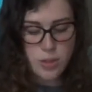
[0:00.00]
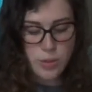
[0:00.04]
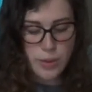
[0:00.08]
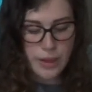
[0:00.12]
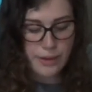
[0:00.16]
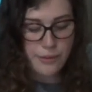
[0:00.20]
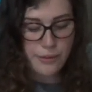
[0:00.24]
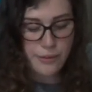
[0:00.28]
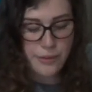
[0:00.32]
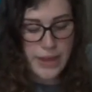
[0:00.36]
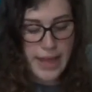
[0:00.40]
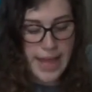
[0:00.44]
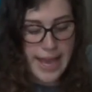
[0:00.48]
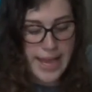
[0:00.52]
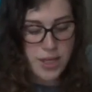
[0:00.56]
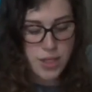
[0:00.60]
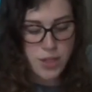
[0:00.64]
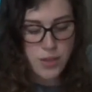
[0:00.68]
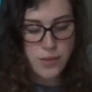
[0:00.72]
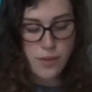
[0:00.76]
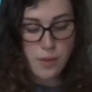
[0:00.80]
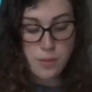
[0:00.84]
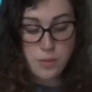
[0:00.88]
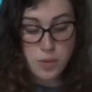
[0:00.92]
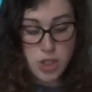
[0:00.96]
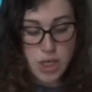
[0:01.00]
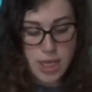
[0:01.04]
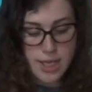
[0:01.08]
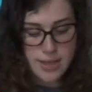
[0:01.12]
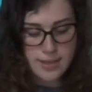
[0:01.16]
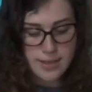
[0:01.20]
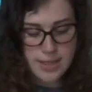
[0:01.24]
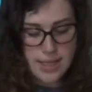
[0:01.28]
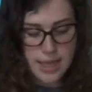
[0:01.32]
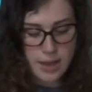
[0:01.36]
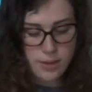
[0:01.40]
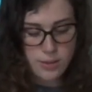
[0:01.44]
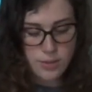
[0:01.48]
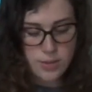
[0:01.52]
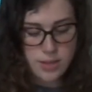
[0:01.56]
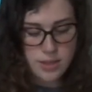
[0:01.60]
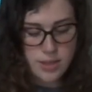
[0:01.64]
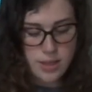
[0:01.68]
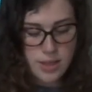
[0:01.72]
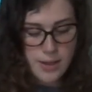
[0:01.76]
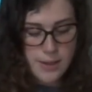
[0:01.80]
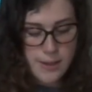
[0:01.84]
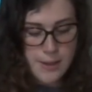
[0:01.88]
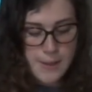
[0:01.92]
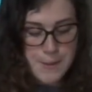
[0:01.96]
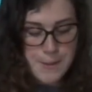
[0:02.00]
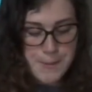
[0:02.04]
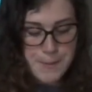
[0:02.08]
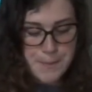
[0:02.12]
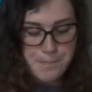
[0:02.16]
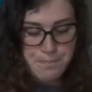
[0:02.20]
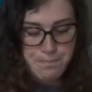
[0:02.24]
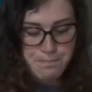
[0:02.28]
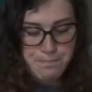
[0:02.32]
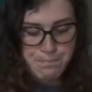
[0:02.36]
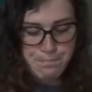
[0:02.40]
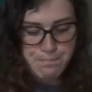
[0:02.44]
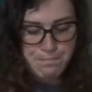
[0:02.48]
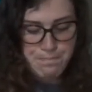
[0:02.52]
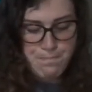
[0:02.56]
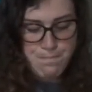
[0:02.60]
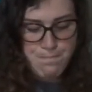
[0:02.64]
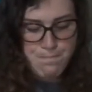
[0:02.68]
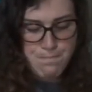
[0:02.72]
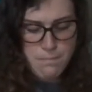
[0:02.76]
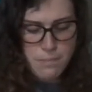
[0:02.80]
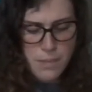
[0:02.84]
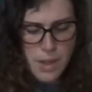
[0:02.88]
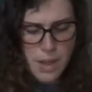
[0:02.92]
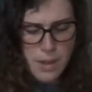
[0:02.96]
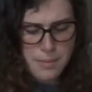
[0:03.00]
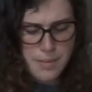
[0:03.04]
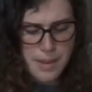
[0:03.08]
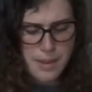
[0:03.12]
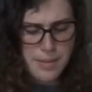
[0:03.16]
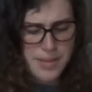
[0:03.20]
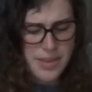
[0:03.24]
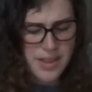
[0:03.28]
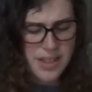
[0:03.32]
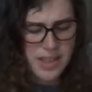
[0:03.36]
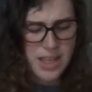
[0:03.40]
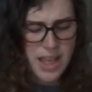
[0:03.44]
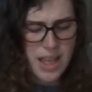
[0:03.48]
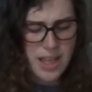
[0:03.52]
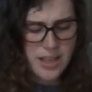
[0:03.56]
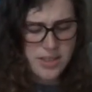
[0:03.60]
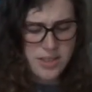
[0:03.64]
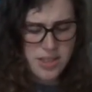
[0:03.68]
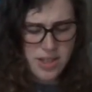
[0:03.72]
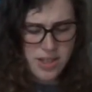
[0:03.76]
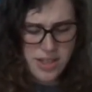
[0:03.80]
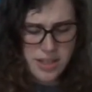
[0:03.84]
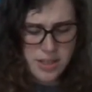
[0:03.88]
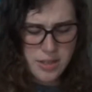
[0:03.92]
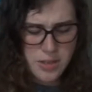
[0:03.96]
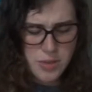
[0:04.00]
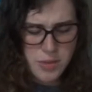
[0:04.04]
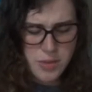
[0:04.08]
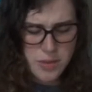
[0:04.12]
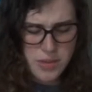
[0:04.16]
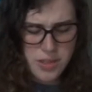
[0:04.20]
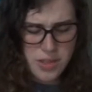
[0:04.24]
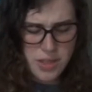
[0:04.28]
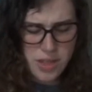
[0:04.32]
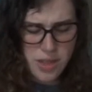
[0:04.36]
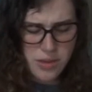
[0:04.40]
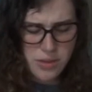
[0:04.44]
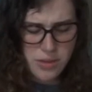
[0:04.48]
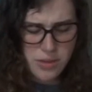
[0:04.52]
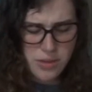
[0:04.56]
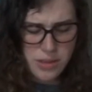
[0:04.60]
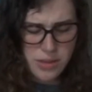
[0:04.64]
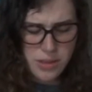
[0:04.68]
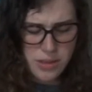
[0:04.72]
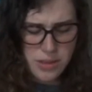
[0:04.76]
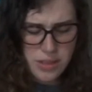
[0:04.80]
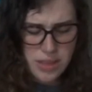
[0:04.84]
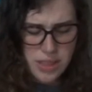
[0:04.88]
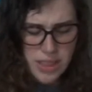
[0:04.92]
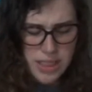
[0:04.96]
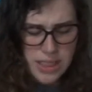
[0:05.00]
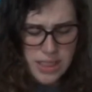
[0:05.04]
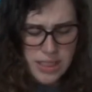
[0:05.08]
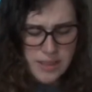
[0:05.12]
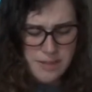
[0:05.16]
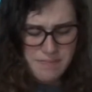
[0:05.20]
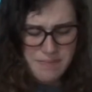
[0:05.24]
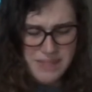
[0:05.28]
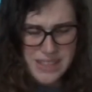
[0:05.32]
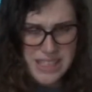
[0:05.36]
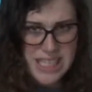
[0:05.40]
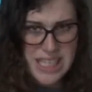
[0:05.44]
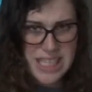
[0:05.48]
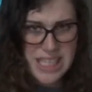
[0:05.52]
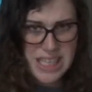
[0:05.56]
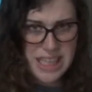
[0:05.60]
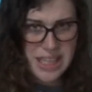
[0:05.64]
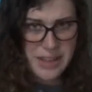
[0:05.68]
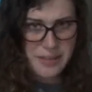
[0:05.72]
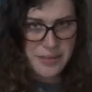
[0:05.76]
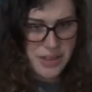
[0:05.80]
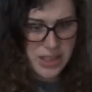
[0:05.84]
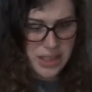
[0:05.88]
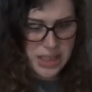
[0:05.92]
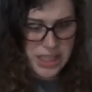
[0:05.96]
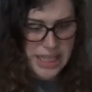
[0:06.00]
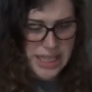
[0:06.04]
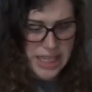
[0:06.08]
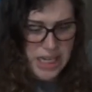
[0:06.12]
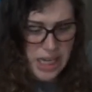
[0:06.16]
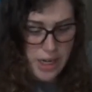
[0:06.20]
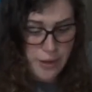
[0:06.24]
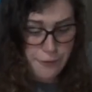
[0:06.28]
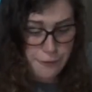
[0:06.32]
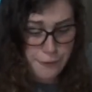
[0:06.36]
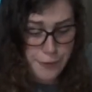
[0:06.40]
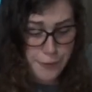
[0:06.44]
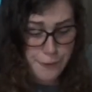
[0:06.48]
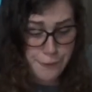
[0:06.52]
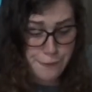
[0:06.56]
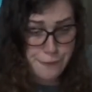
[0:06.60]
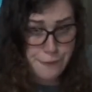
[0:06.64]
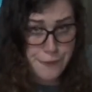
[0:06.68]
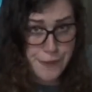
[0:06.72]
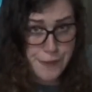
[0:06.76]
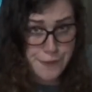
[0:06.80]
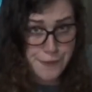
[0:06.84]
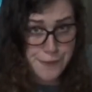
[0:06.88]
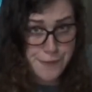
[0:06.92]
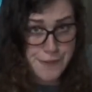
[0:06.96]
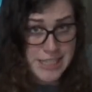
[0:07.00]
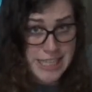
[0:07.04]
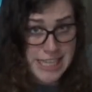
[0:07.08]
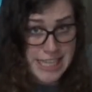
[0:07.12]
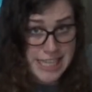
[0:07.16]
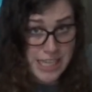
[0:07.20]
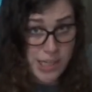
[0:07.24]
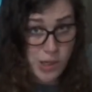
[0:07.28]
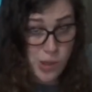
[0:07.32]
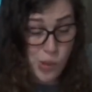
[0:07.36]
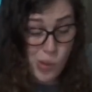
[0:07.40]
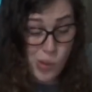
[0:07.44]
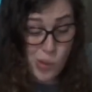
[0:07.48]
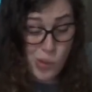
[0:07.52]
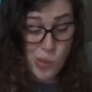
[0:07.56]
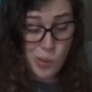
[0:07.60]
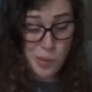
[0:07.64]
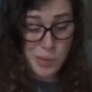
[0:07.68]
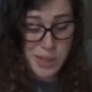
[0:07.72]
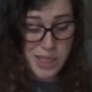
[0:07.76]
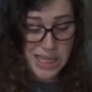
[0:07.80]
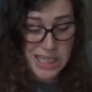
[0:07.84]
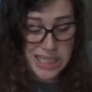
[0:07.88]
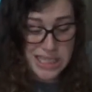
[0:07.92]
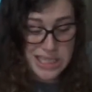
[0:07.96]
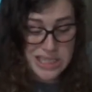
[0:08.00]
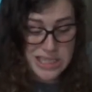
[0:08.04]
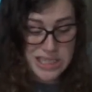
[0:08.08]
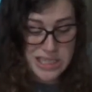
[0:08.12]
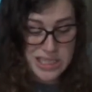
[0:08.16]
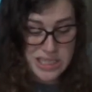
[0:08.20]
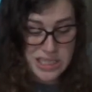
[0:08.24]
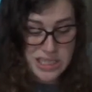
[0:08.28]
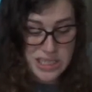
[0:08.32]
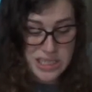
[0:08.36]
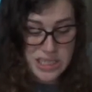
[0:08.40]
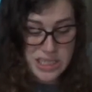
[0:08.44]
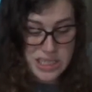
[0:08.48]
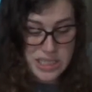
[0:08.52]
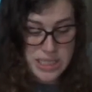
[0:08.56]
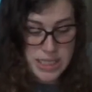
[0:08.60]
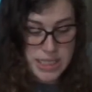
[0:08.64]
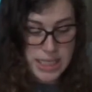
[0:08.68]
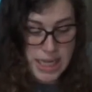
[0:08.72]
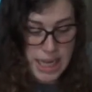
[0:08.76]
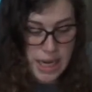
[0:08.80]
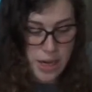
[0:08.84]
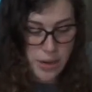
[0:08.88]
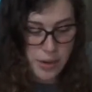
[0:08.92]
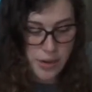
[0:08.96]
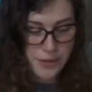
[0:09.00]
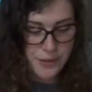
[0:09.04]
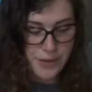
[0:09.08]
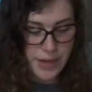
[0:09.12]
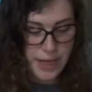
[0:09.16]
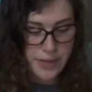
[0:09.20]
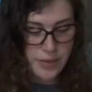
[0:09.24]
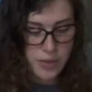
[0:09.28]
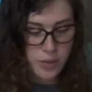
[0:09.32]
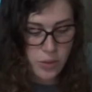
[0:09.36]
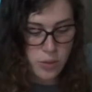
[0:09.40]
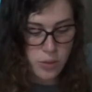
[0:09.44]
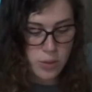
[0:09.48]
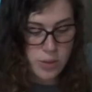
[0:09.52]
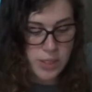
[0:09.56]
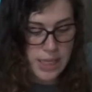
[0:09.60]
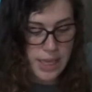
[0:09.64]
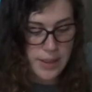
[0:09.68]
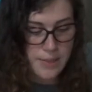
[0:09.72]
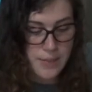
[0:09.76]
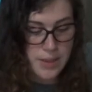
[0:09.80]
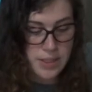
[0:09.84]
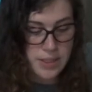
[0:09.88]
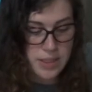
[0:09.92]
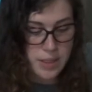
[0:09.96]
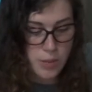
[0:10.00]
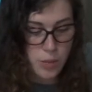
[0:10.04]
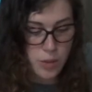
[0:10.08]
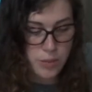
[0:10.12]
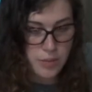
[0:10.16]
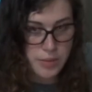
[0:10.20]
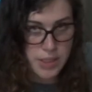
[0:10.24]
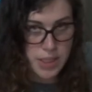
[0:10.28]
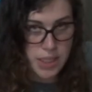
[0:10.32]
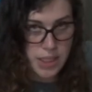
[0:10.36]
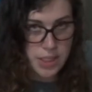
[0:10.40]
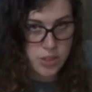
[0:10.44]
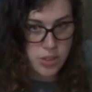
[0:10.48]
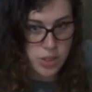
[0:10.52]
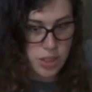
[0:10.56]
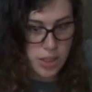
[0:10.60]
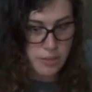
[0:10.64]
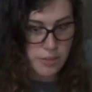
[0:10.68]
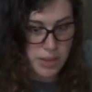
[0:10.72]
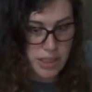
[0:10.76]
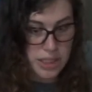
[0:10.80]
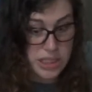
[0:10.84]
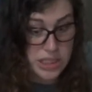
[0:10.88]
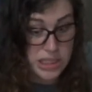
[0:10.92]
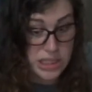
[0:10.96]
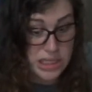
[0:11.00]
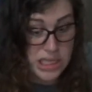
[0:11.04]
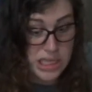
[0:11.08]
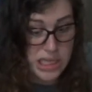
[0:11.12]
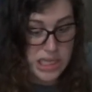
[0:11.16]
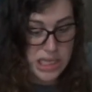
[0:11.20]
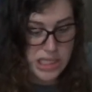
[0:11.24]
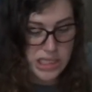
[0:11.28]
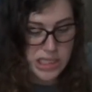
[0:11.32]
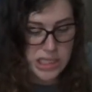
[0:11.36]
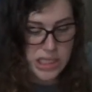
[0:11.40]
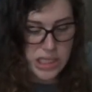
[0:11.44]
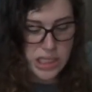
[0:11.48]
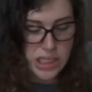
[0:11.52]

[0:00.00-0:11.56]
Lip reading: flash from Jen's house. Maybe the clocks in her house were slow? He left the light on for 15 whole minutes, terrified the whole time that someone besides Jen might see it.